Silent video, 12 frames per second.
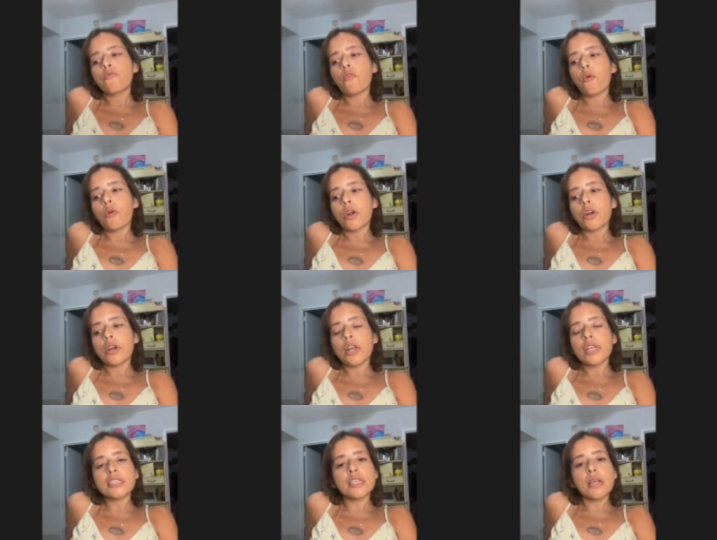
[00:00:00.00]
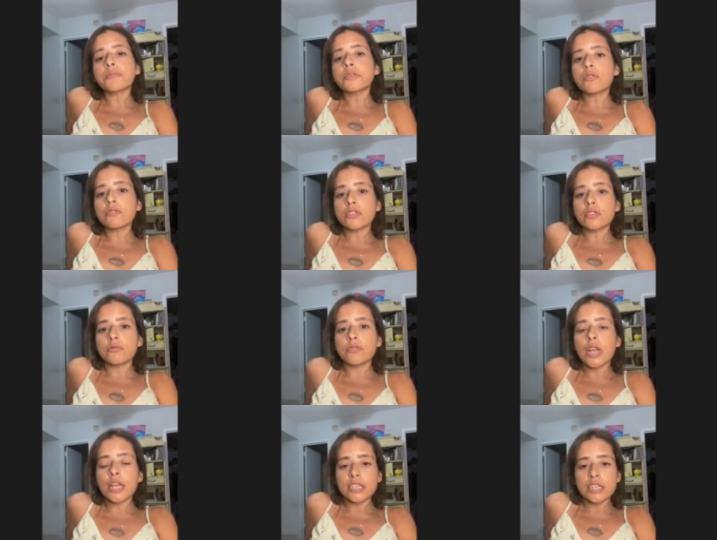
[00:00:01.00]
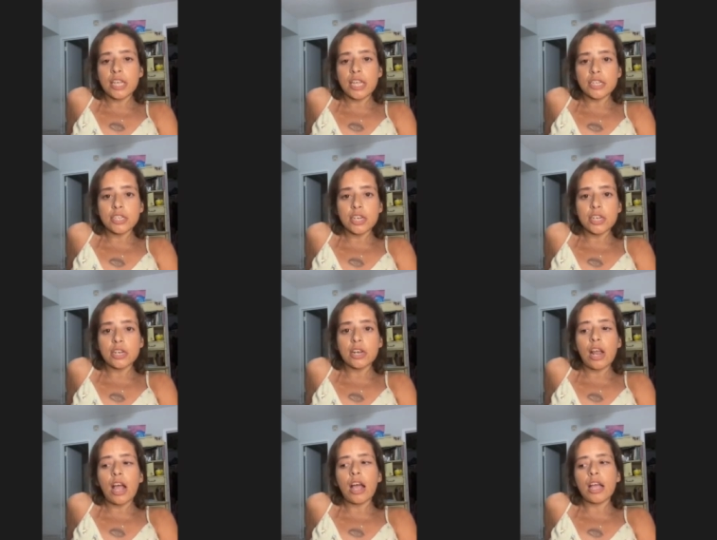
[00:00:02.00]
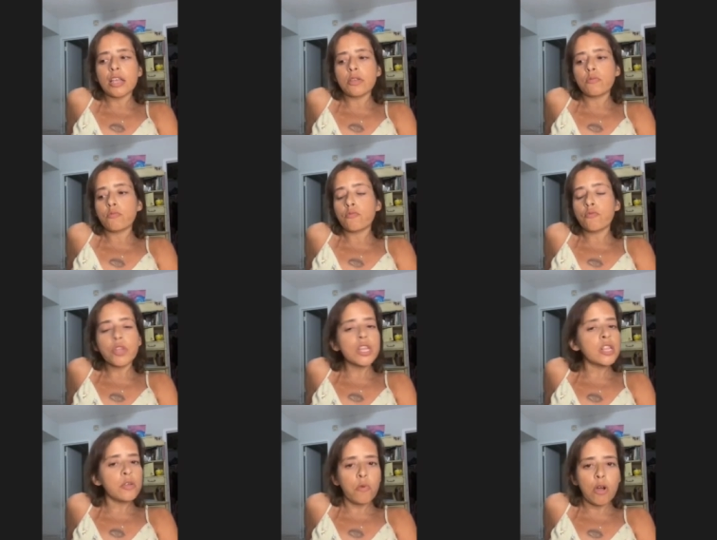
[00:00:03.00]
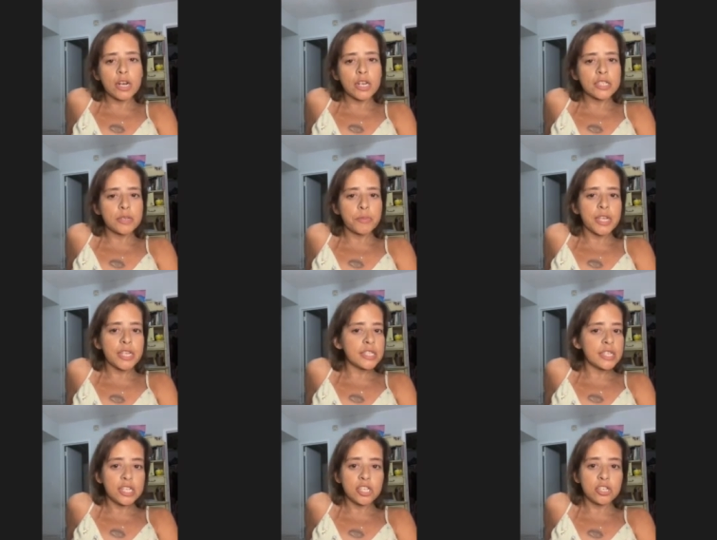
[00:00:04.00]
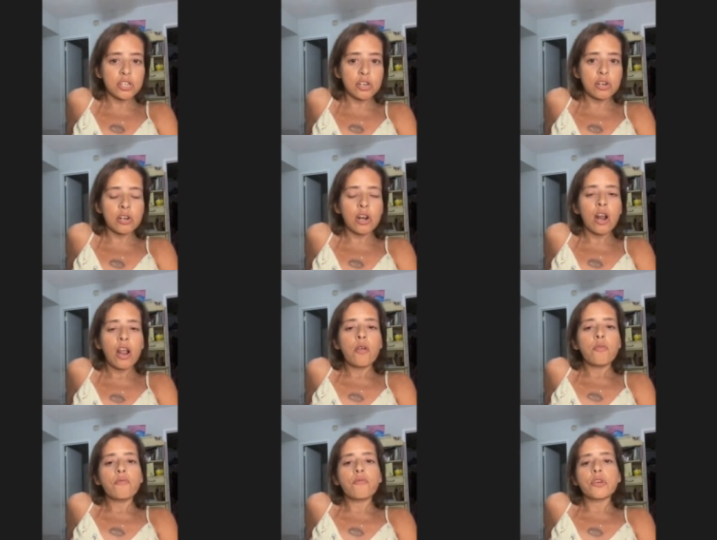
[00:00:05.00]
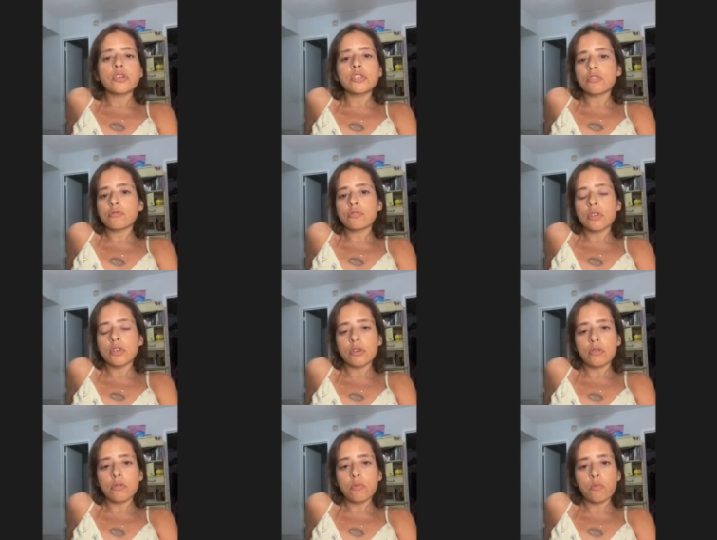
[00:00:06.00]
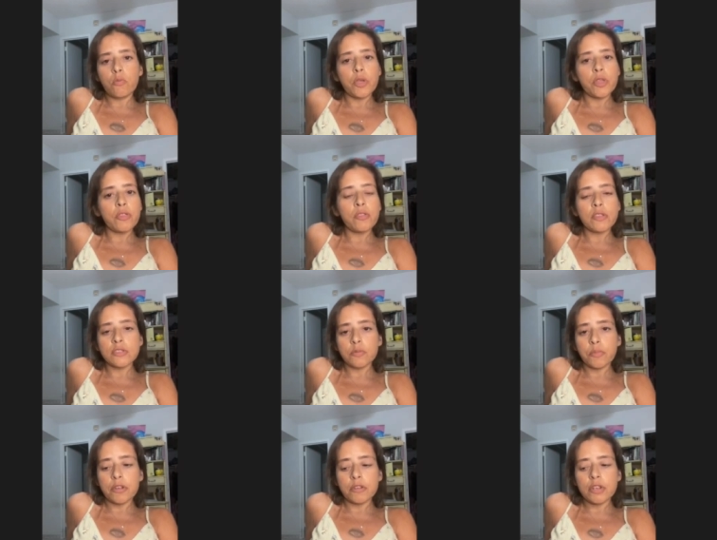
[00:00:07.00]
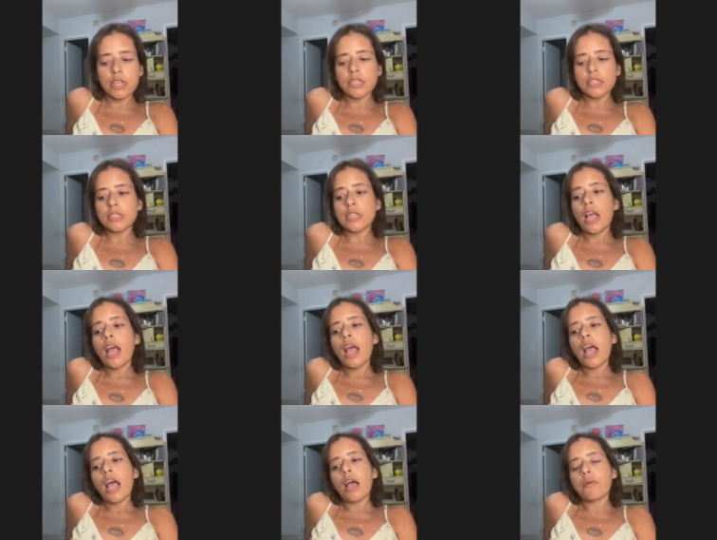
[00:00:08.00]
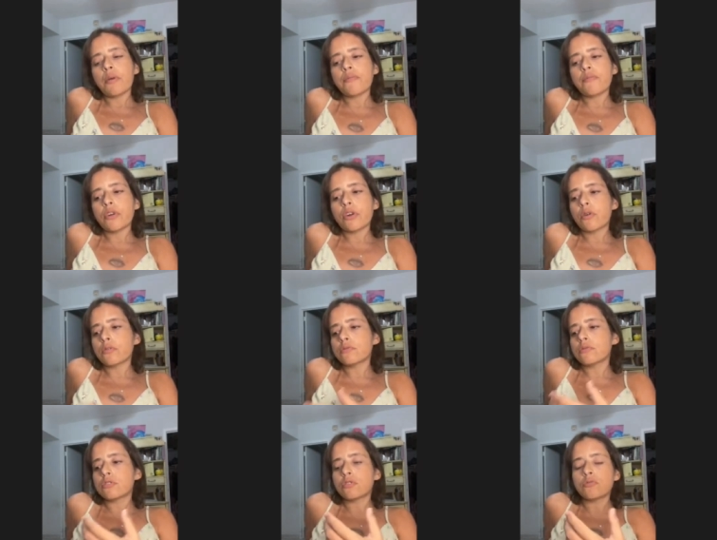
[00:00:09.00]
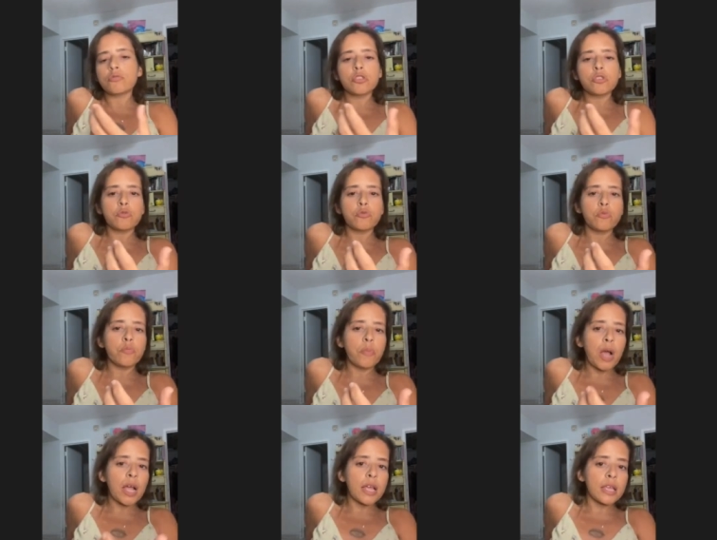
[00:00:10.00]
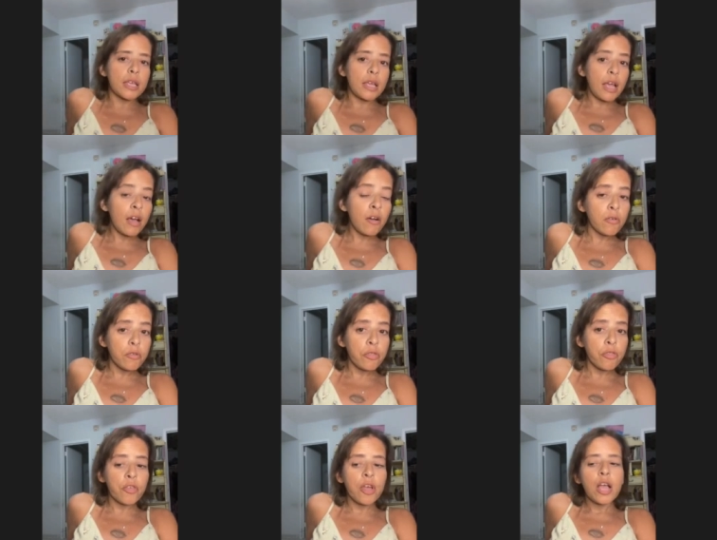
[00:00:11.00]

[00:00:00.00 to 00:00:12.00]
for exceptional student education. I really wanted to be a teacher for children with disabilities. However, due to my health,